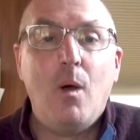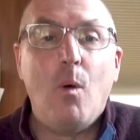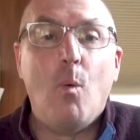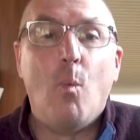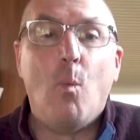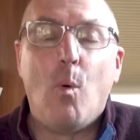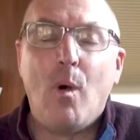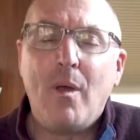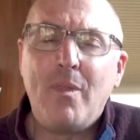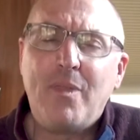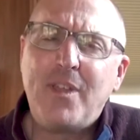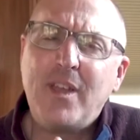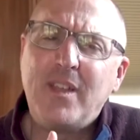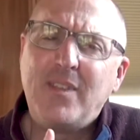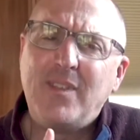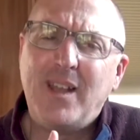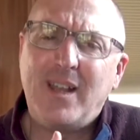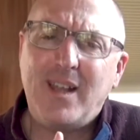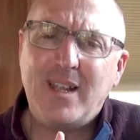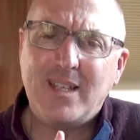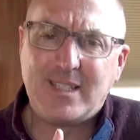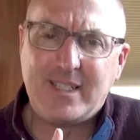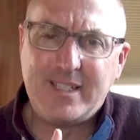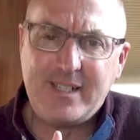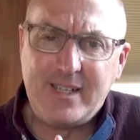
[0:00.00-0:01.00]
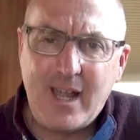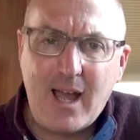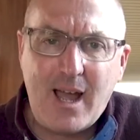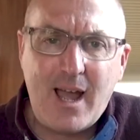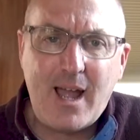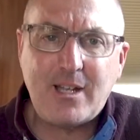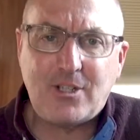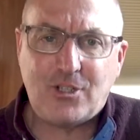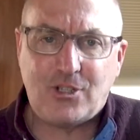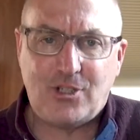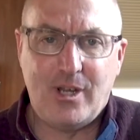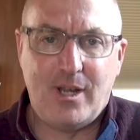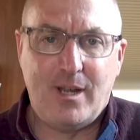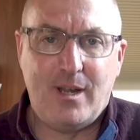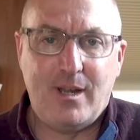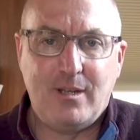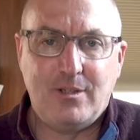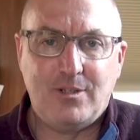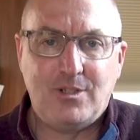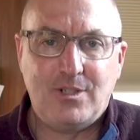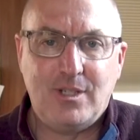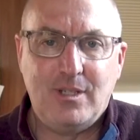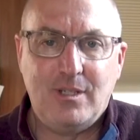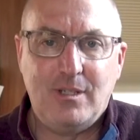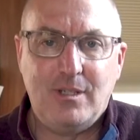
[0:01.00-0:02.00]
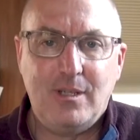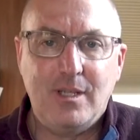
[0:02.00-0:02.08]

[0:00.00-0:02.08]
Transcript: One thing that has not changed